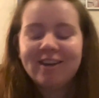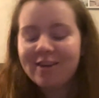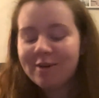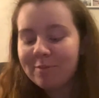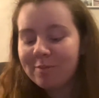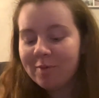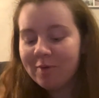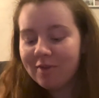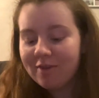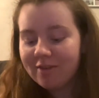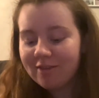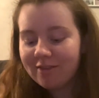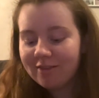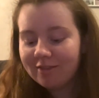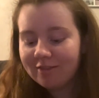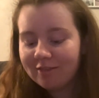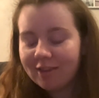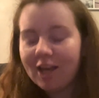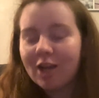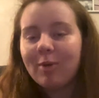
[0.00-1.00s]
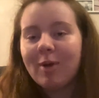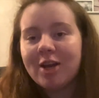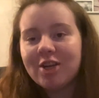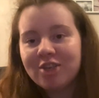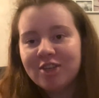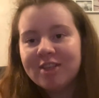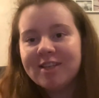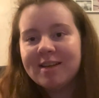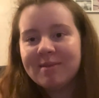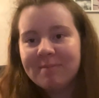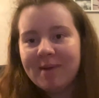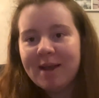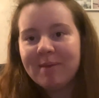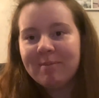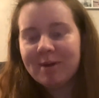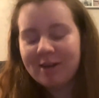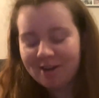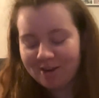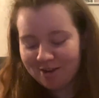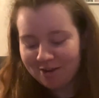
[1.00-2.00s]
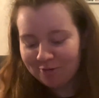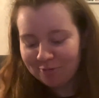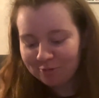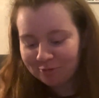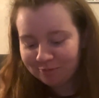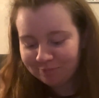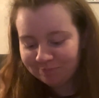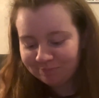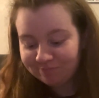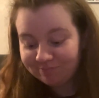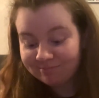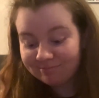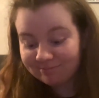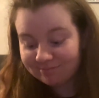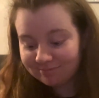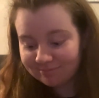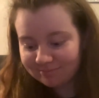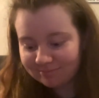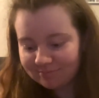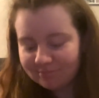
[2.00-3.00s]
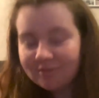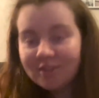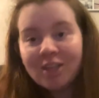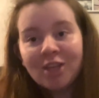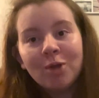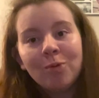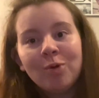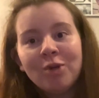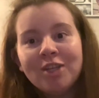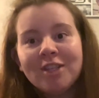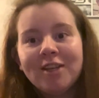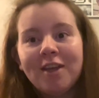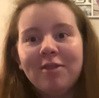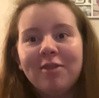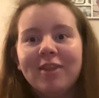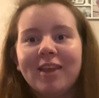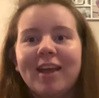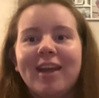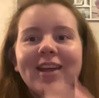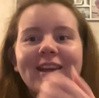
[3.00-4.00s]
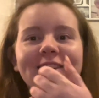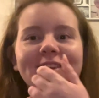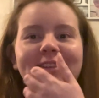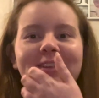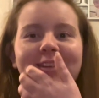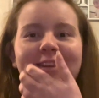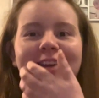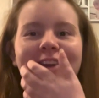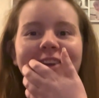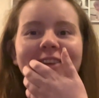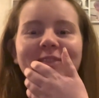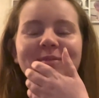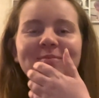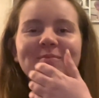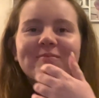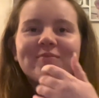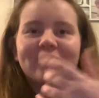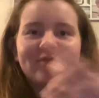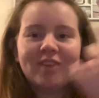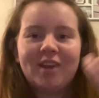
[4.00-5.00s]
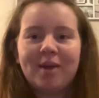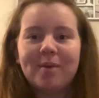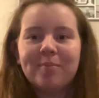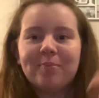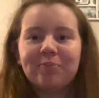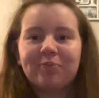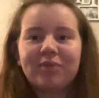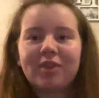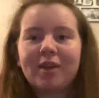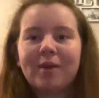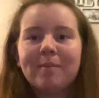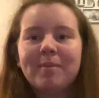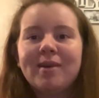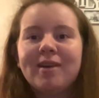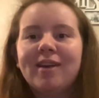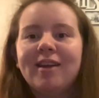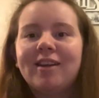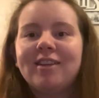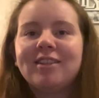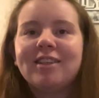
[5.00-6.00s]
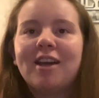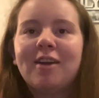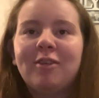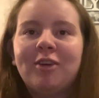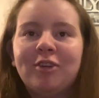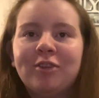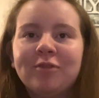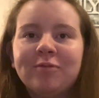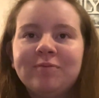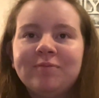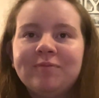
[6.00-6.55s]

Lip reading: But that question did make me laugh, which is something. But yeah, let's carry on.